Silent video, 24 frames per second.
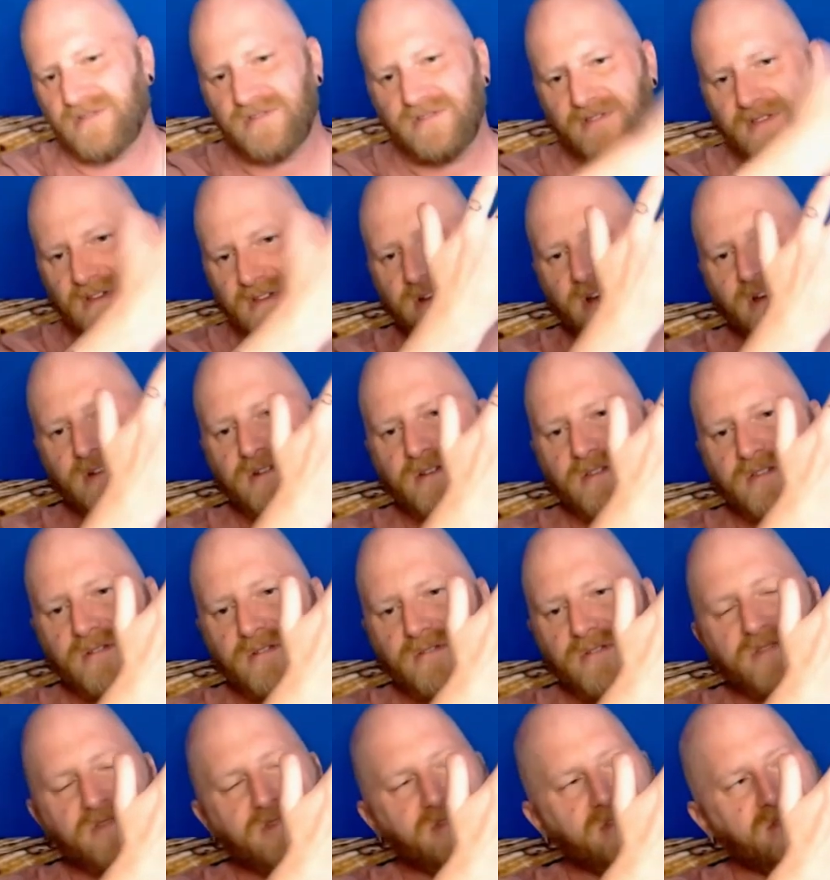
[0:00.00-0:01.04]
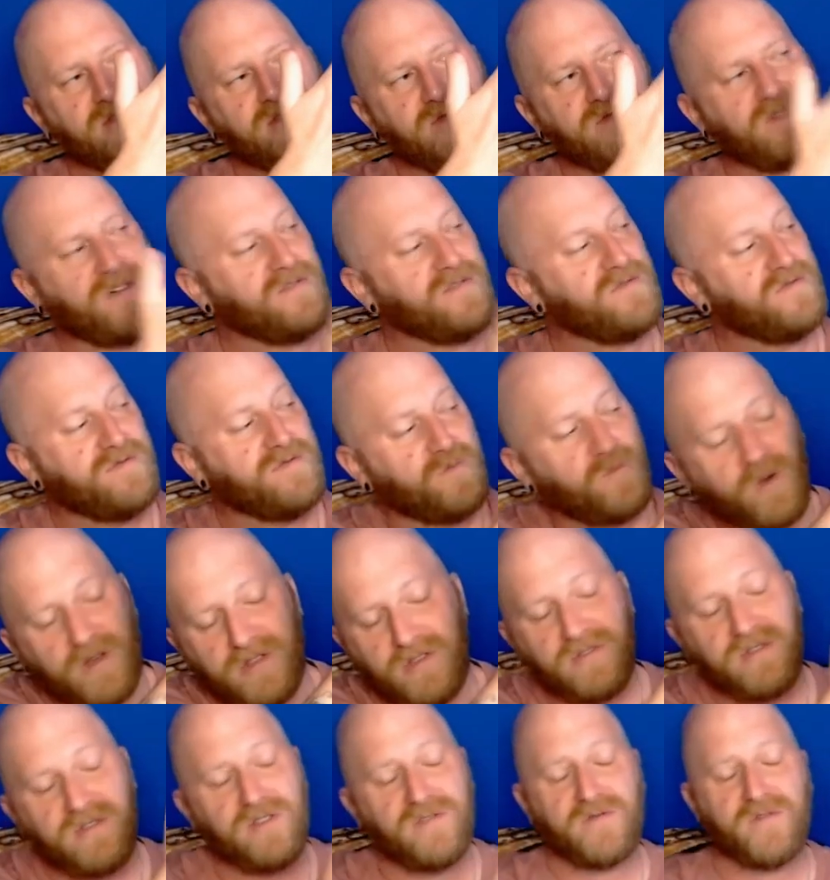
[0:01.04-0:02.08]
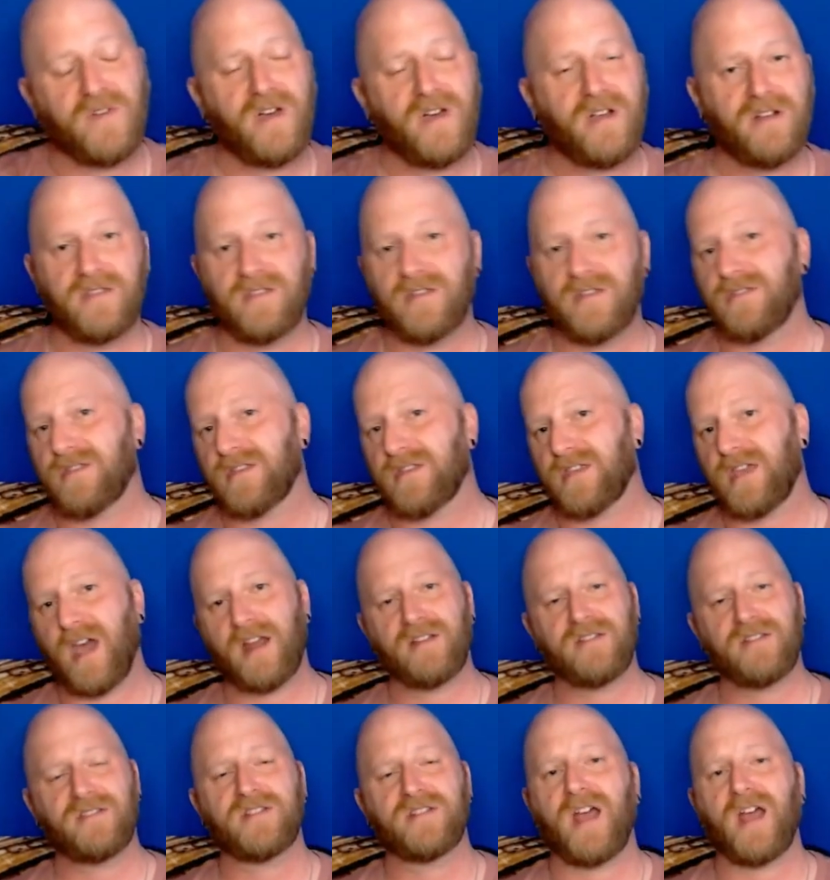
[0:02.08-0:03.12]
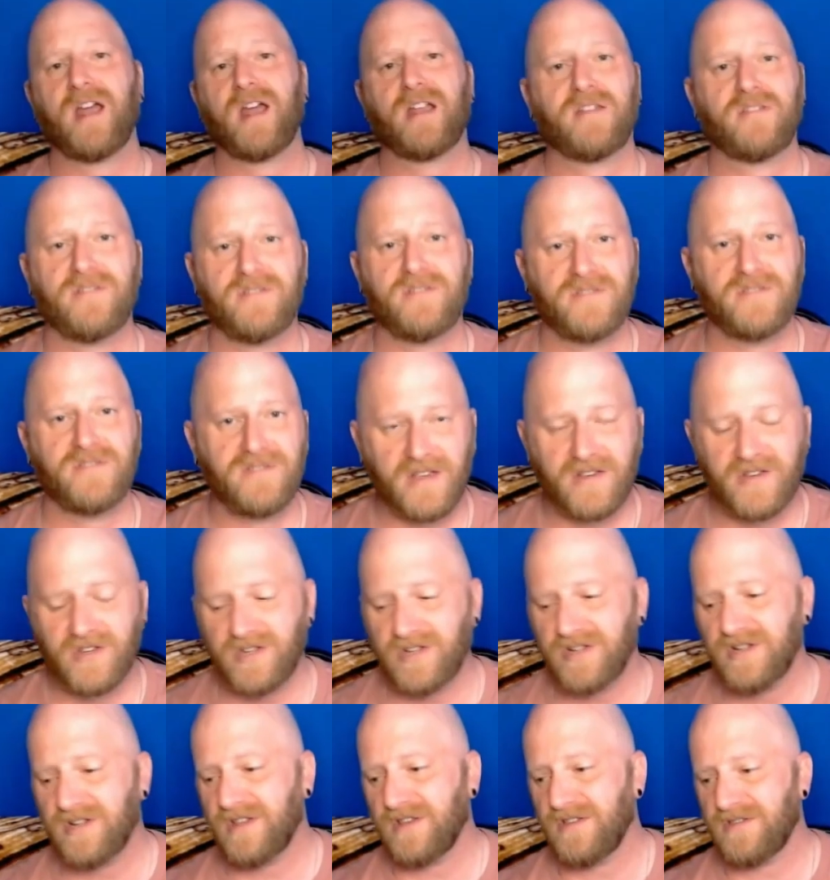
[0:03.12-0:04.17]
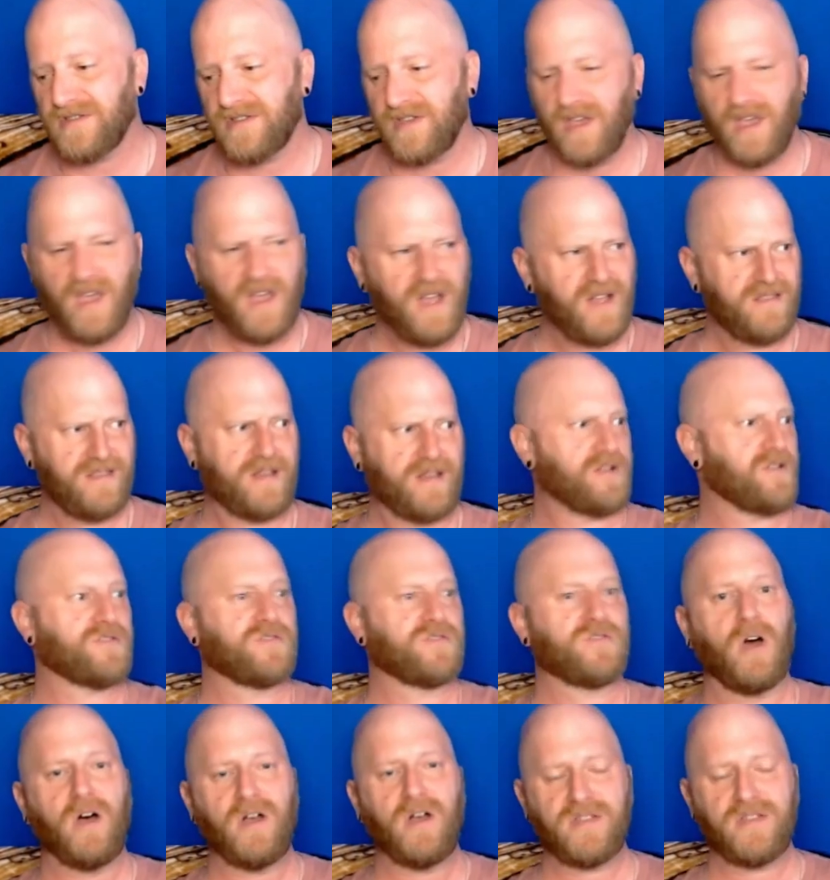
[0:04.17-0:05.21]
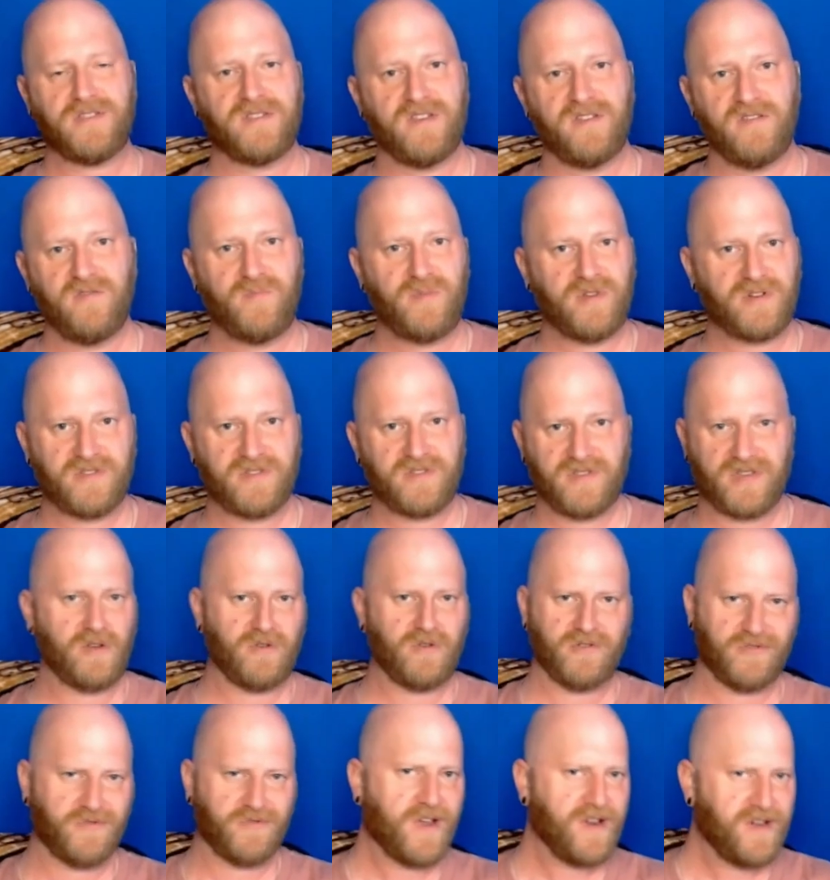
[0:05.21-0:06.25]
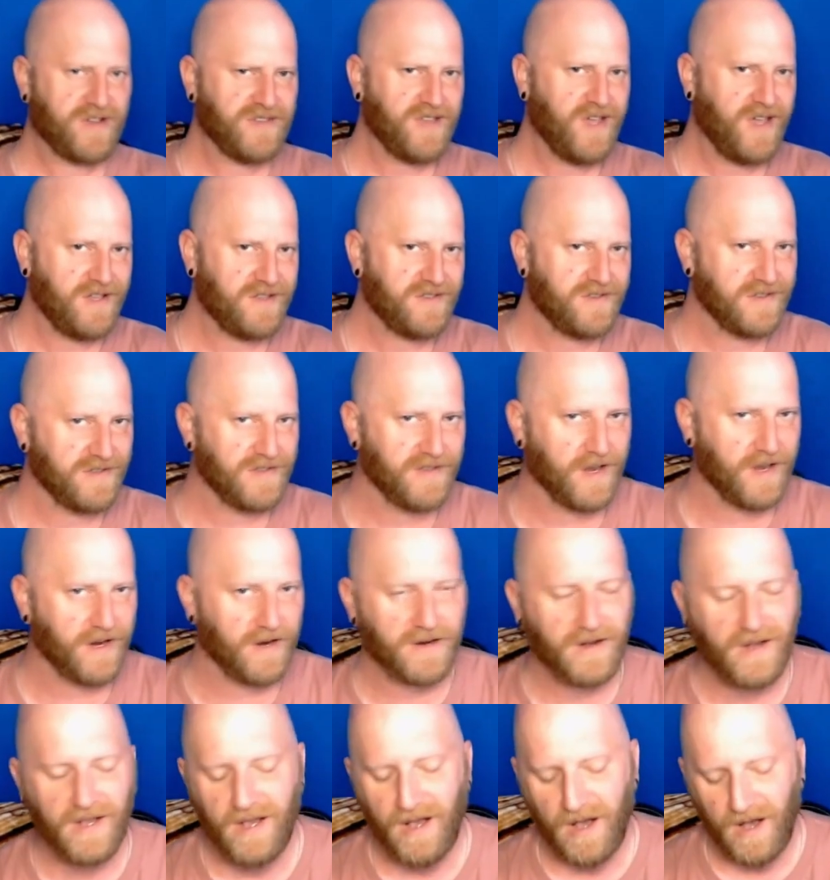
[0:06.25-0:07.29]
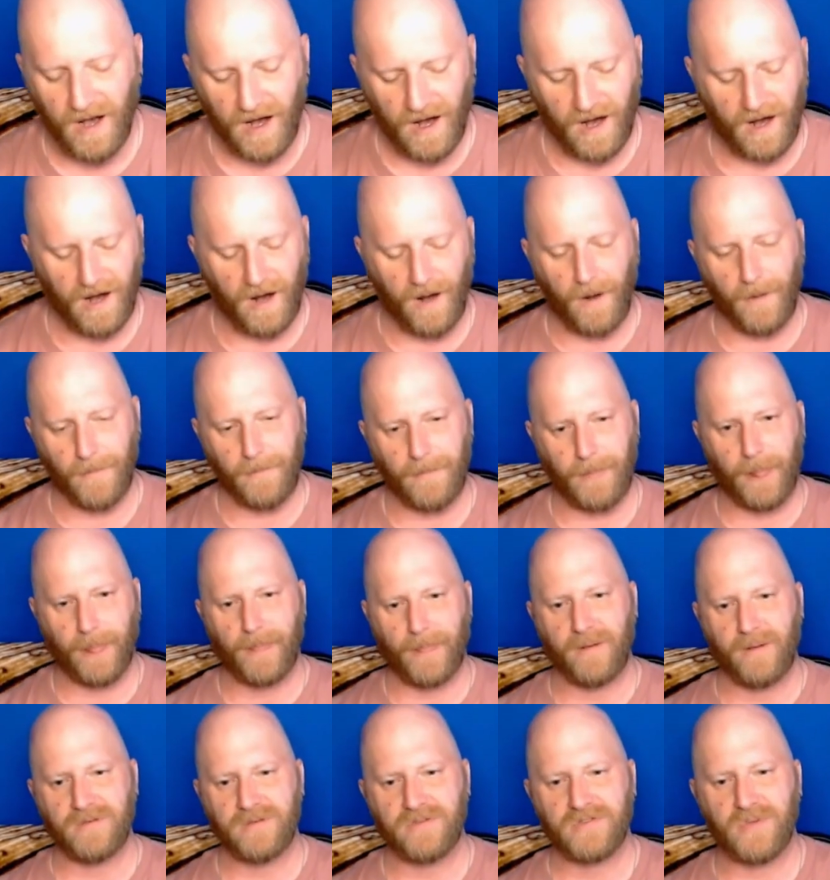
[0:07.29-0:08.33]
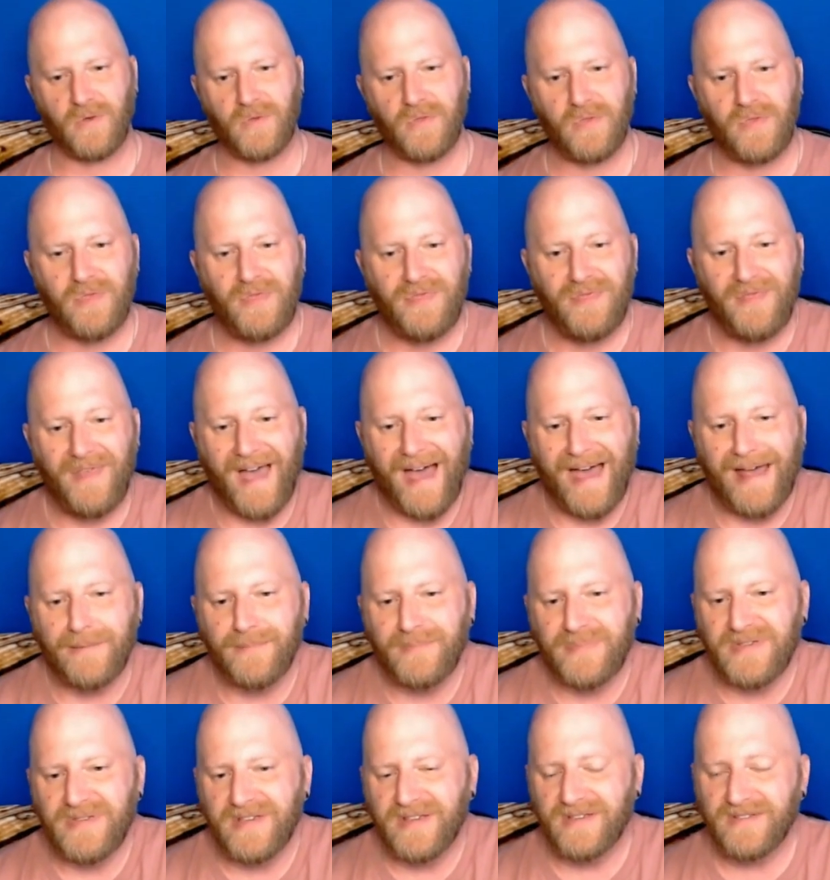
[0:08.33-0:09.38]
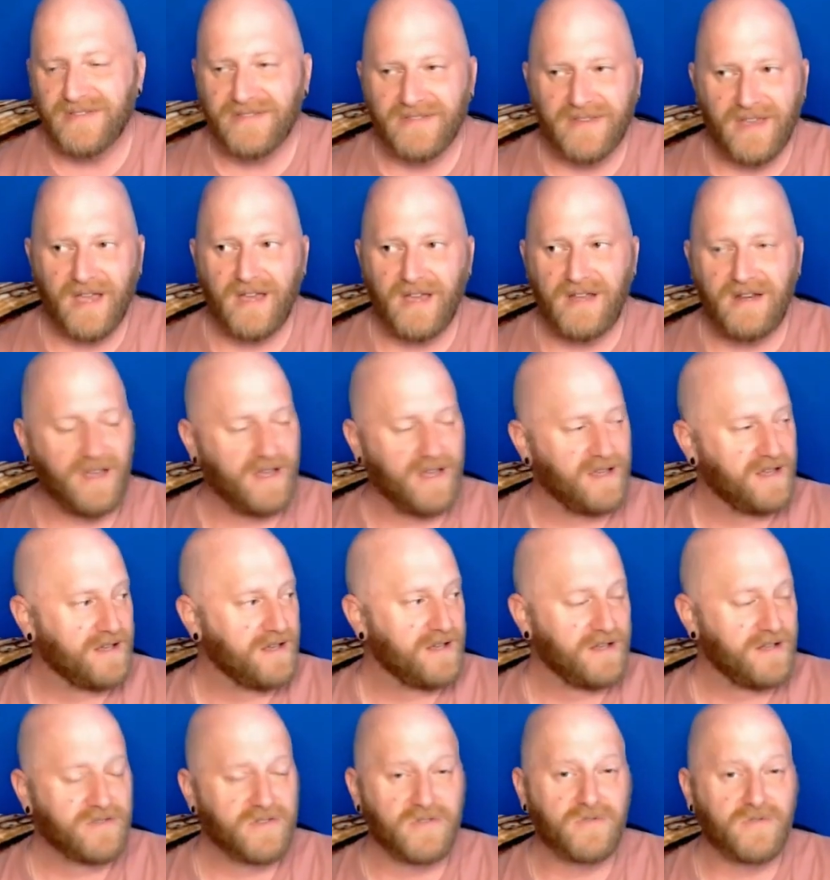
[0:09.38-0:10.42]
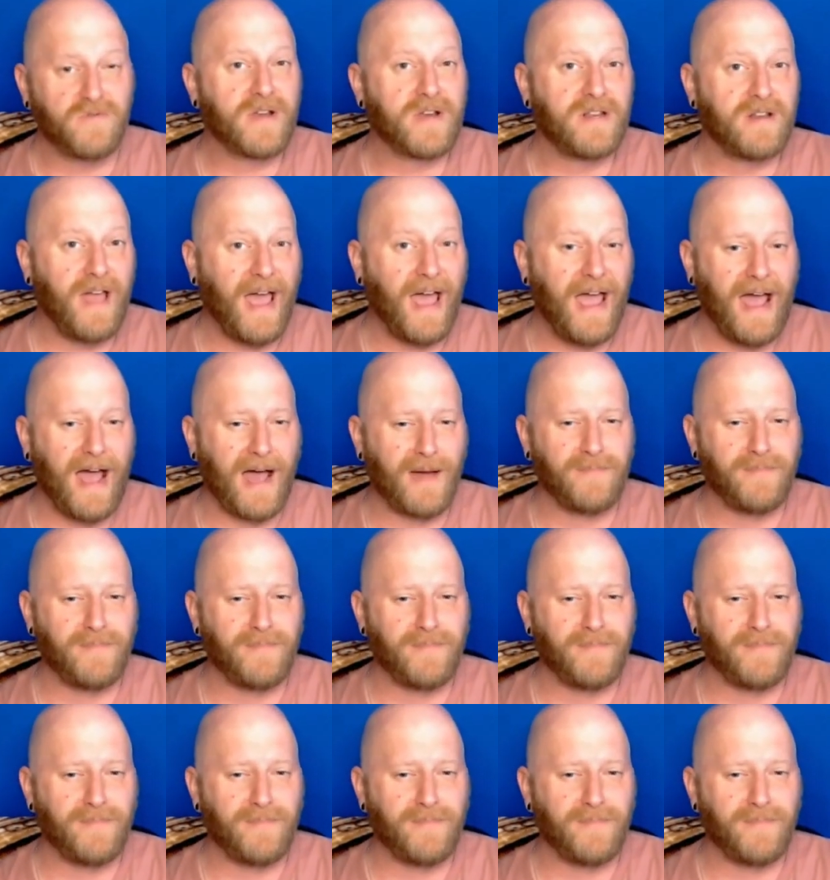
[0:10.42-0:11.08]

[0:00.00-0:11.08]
another list of what you can find in there. The Canons and Actus section is not exhaustive, but it's got all the greatest hits in there. So that being said, it's a great app.